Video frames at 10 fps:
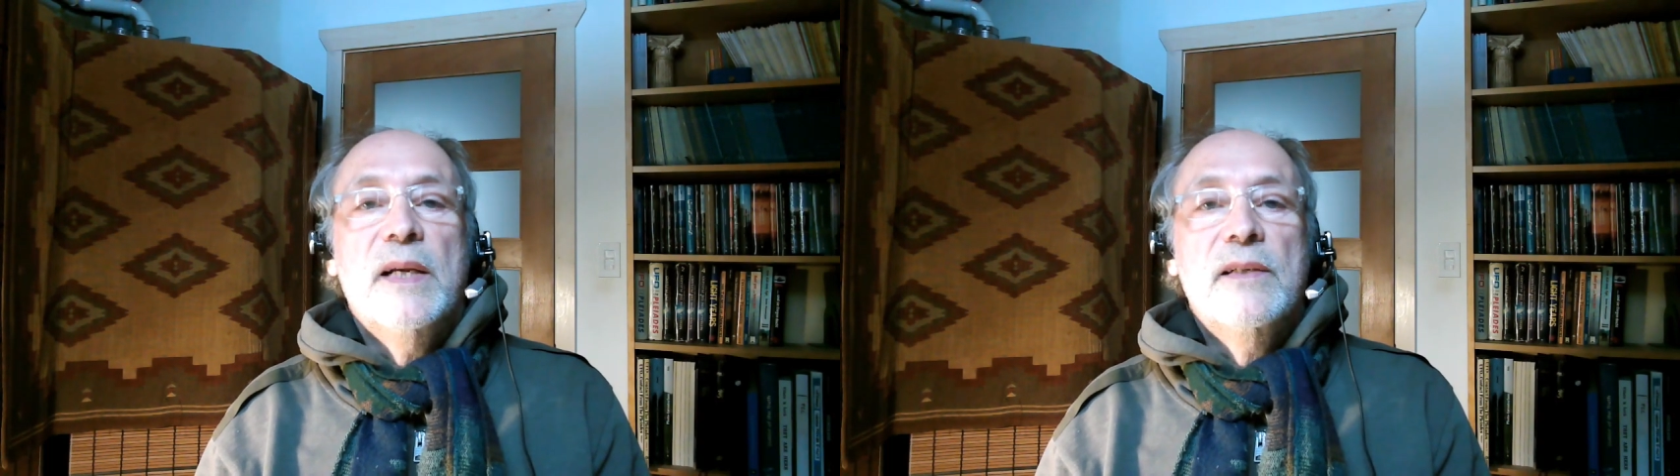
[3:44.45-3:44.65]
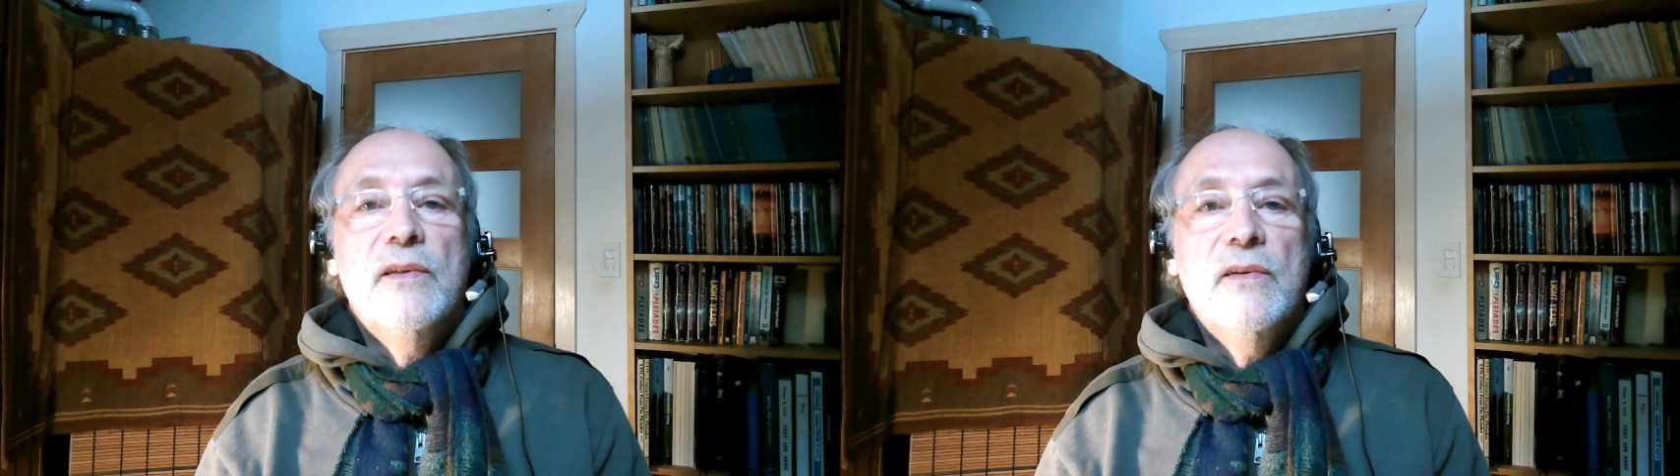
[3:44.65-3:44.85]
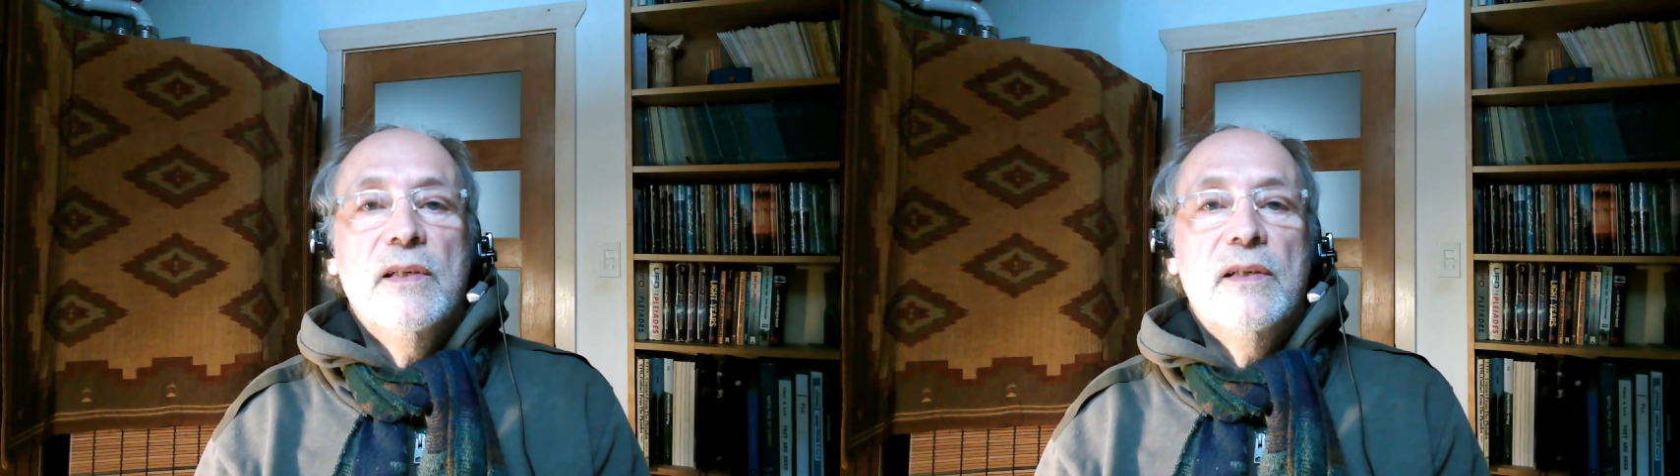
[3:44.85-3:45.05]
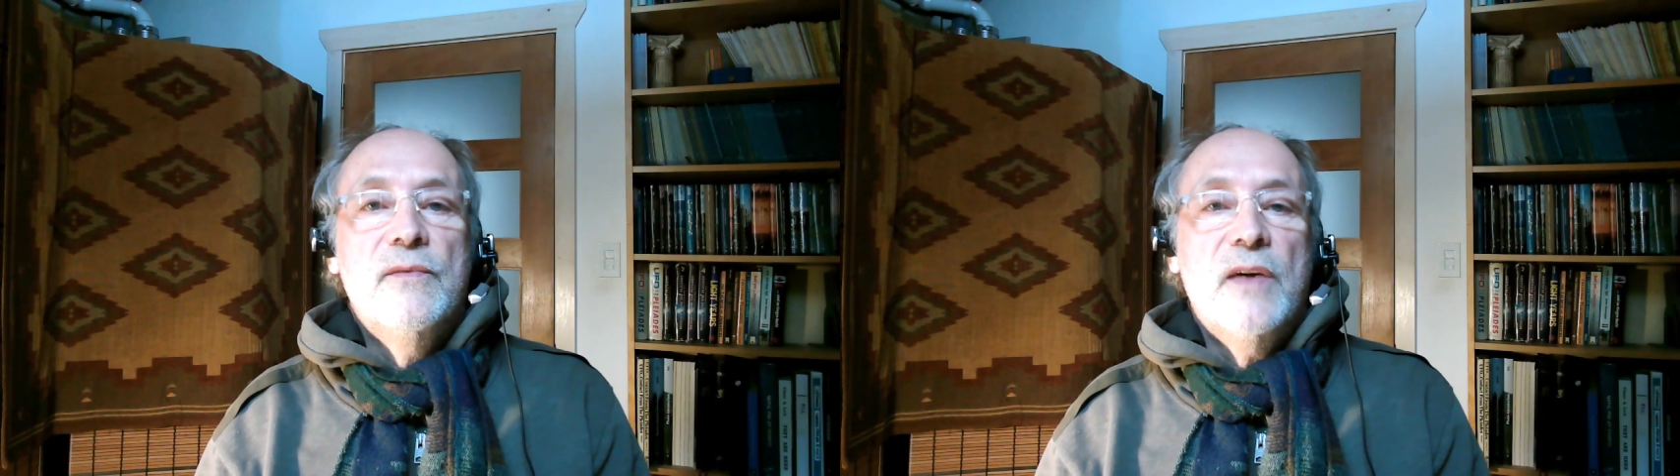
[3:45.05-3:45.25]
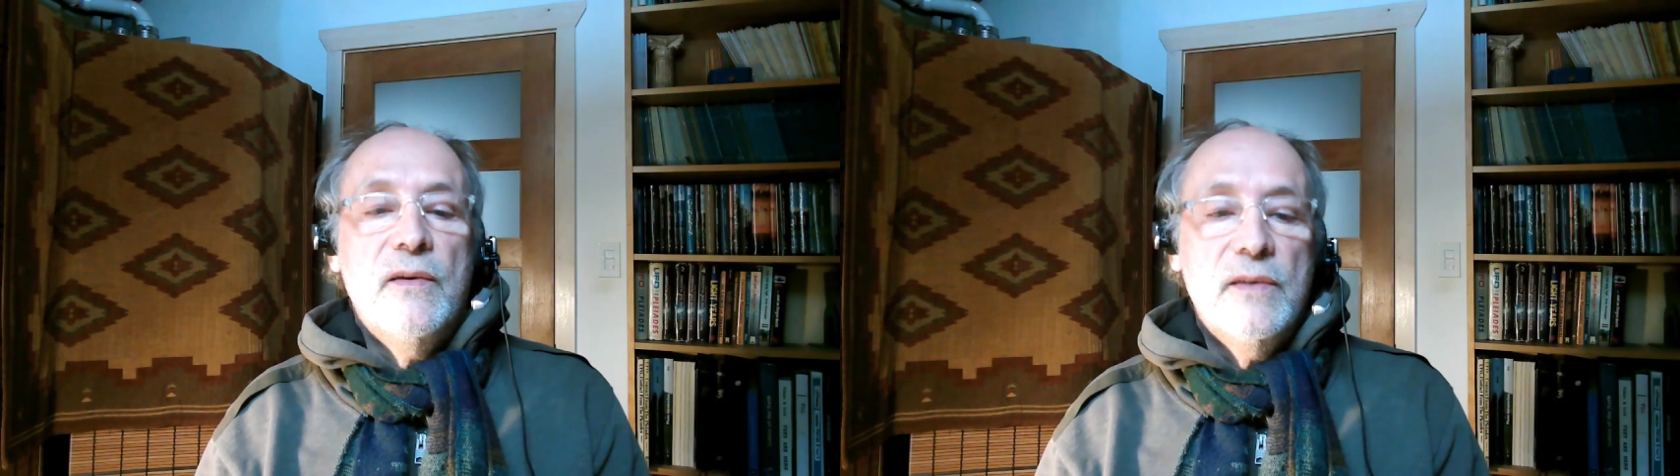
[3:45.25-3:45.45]
bacteria and
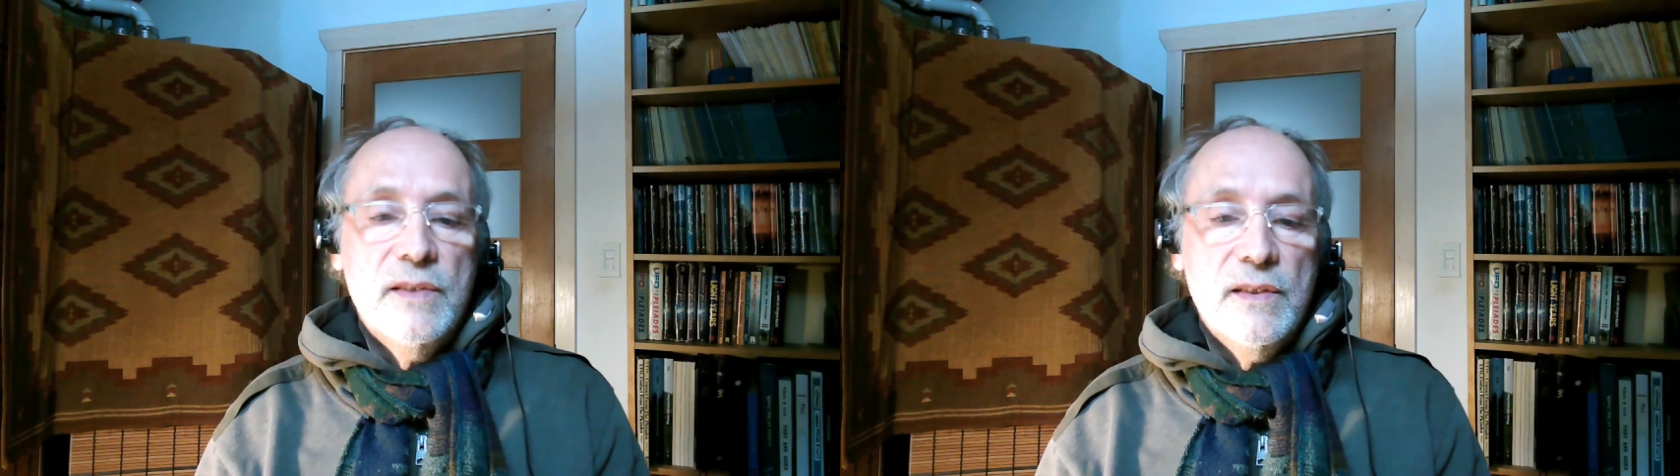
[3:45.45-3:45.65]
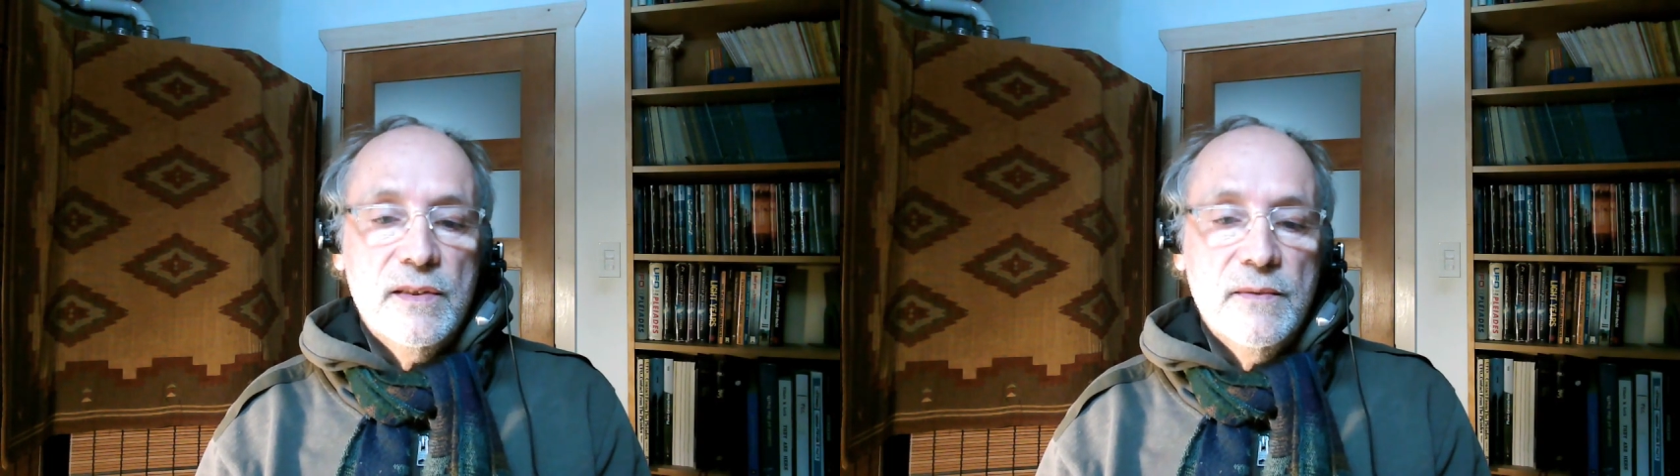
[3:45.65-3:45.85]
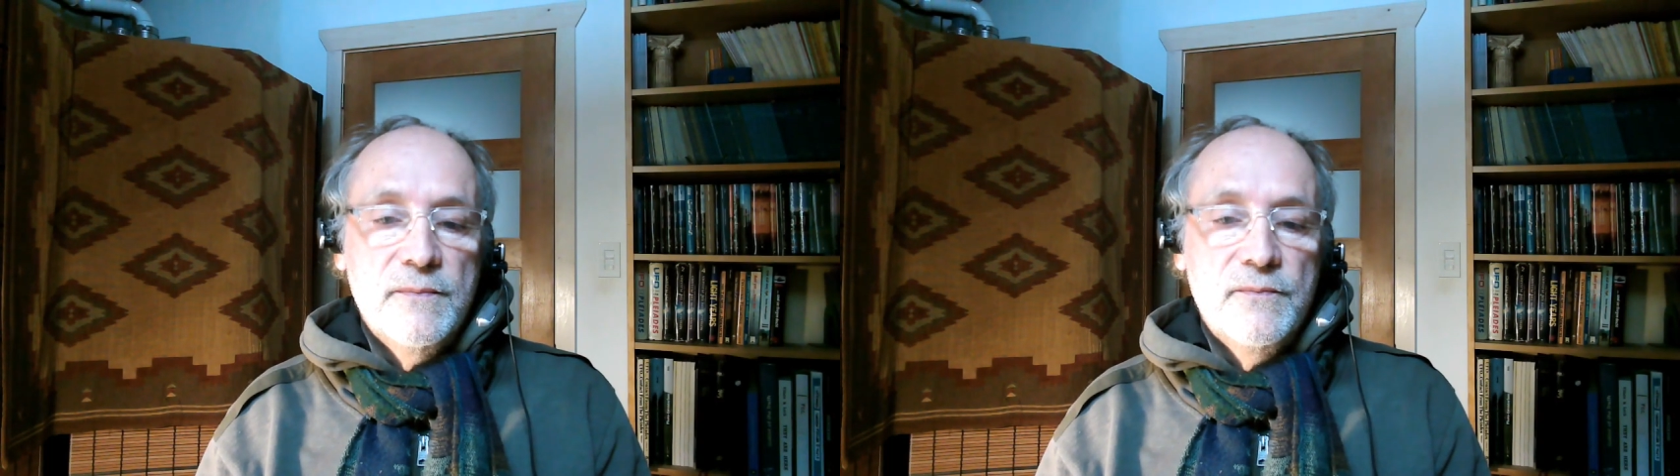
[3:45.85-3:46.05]
viruses.